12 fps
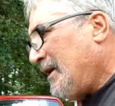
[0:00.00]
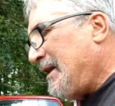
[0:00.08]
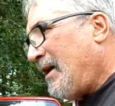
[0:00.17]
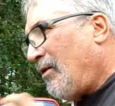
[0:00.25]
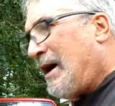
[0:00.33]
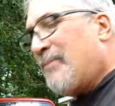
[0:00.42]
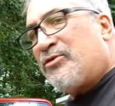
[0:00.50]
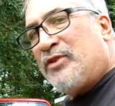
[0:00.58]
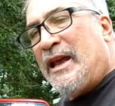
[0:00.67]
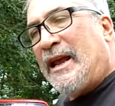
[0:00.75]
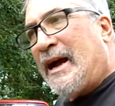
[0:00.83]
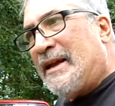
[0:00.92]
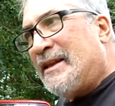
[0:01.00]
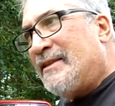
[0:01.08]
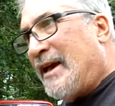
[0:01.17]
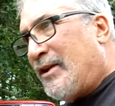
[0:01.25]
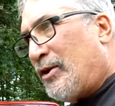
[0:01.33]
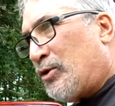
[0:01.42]
Now, I'm saying I did
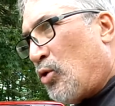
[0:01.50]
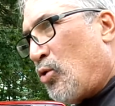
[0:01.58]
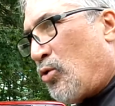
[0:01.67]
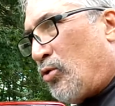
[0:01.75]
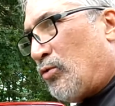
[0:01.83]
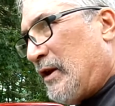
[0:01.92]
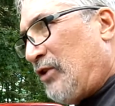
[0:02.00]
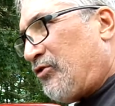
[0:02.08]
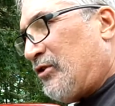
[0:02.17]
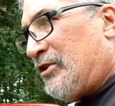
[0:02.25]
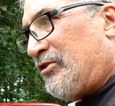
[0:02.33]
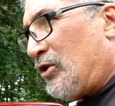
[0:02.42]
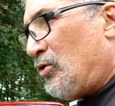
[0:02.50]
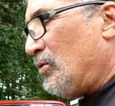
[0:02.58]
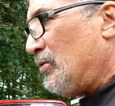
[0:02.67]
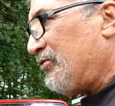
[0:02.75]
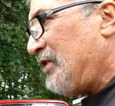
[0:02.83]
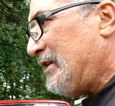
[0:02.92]
that on Google research, and
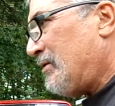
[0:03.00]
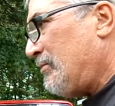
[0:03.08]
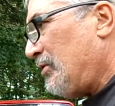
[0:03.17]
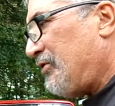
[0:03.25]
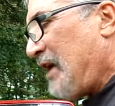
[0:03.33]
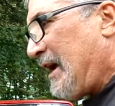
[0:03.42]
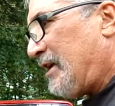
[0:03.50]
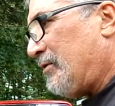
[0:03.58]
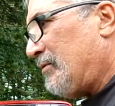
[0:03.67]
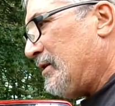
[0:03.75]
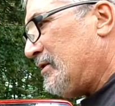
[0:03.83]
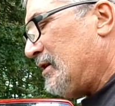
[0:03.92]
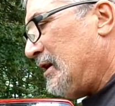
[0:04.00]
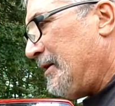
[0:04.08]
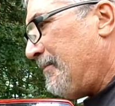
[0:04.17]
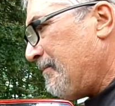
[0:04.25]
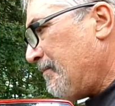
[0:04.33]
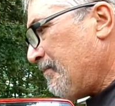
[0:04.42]
Google's not the most accurate.
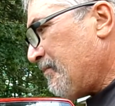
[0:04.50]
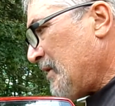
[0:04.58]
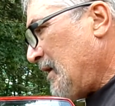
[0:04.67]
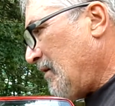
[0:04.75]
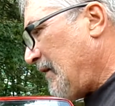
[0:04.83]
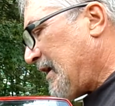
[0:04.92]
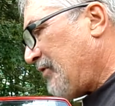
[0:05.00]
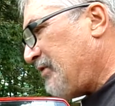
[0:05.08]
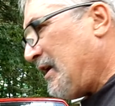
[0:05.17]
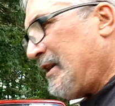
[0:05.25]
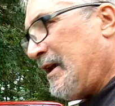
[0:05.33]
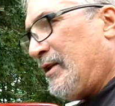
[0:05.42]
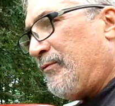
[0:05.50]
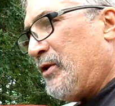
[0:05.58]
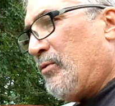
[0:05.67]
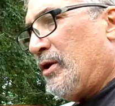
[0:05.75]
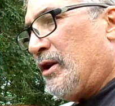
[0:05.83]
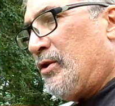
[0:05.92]
Like I said, if you
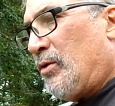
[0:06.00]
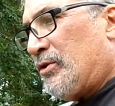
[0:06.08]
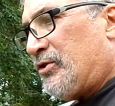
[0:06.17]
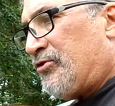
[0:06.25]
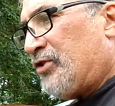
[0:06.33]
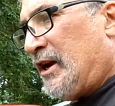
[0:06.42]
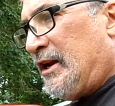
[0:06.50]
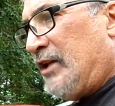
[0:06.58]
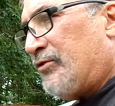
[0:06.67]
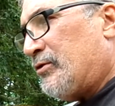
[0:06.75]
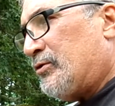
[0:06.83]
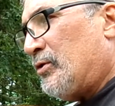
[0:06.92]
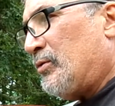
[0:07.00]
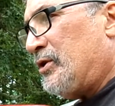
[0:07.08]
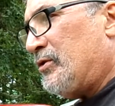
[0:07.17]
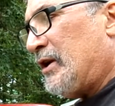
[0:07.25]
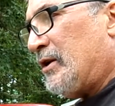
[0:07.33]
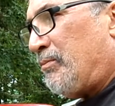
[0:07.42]
want to know what the Chinese are doing,
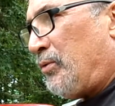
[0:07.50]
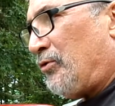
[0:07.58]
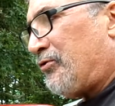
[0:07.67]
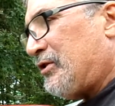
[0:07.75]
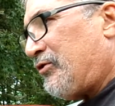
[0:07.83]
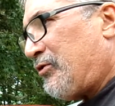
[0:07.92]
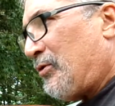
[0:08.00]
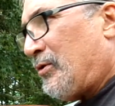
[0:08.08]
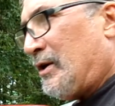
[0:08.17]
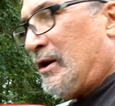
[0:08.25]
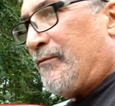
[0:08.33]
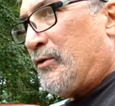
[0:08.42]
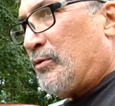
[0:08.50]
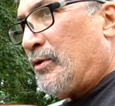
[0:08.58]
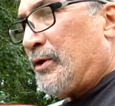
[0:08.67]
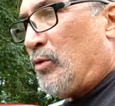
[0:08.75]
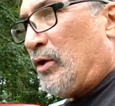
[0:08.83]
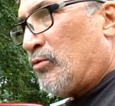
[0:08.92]
you'll get a bullshit story, and if you
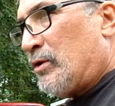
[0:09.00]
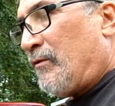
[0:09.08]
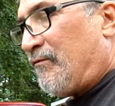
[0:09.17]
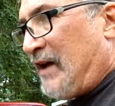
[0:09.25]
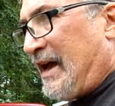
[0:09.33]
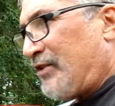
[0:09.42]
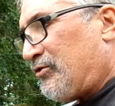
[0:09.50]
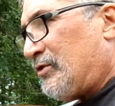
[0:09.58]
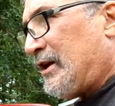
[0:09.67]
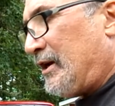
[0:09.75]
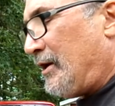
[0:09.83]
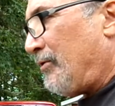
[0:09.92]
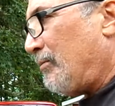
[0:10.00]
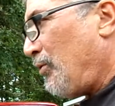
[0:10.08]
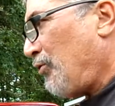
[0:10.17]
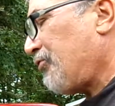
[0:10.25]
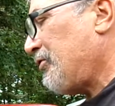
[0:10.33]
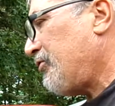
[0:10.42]
really want real facts, you'll get another
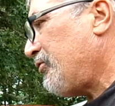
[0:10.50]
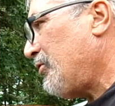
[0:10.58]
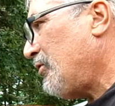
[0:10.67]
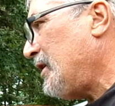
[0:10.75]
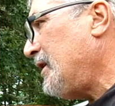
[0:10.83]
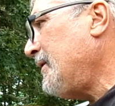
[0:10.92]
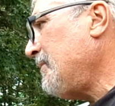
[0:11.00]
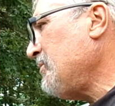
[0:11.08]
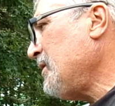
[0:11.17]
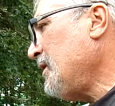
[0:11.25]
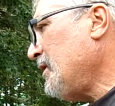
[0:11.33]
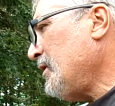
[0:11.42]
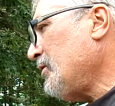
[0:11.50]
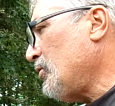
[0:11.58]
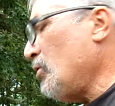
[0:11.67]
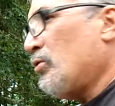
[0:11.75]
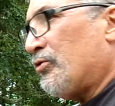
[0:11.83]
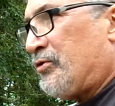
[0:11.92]
bullshit story.
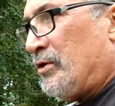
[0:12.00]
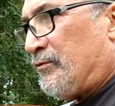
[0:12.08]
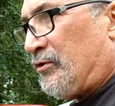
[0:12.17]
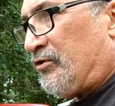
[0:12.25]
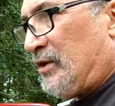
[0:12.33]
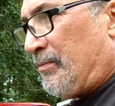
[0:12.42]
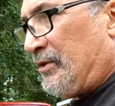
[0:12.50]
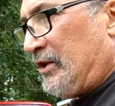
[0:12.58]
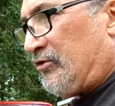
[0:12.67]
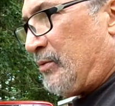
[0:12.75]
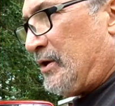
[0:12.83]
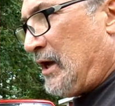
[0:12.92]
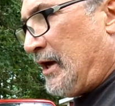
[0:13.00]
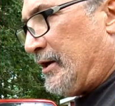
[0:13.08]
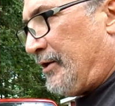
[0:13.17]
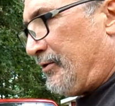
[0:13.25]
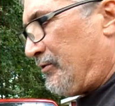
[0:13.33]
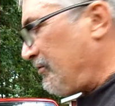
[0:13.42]
Google's good for some things, but not
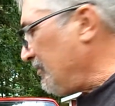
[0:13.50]
others.